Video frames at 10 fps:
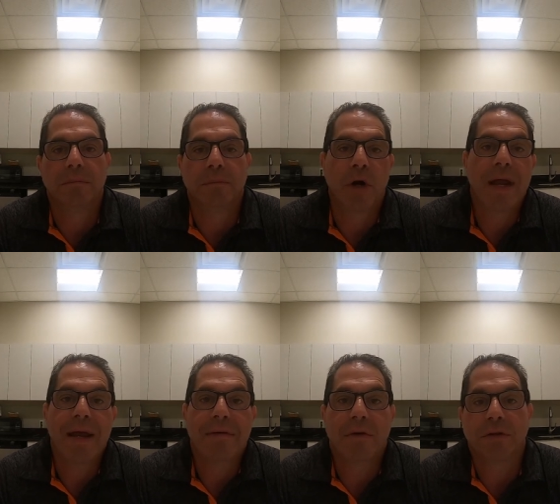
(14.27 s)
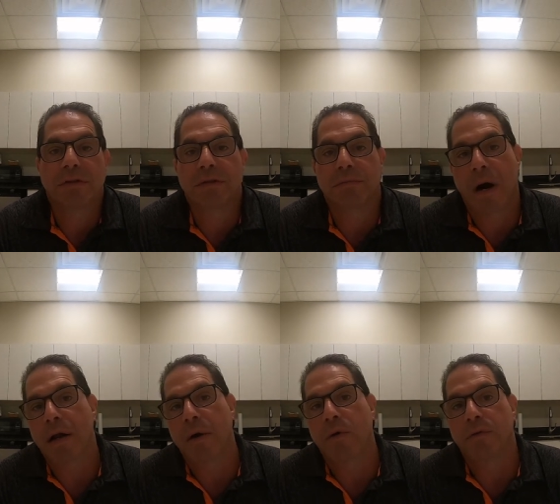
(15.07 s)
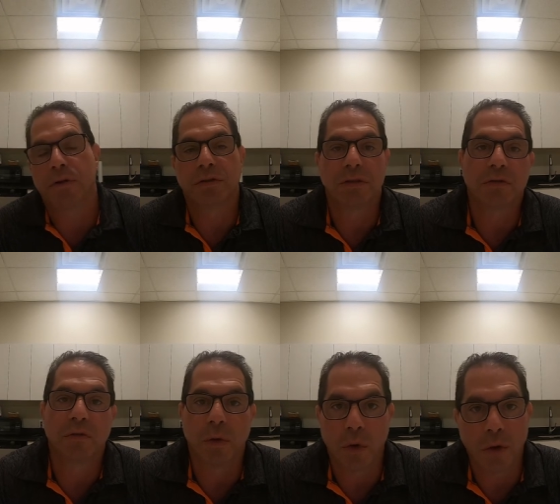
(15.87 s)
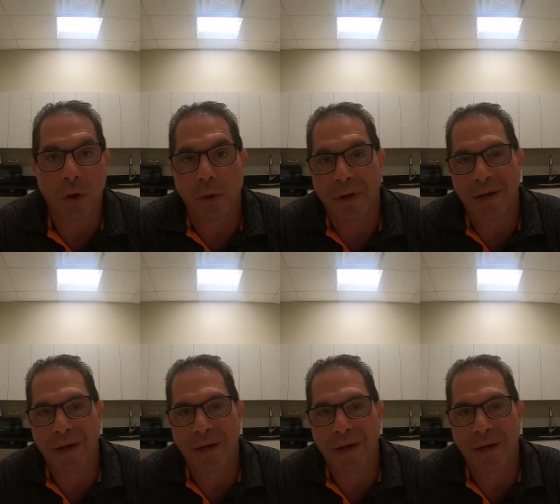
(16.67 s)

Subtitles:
braid versus mono versus fluoro.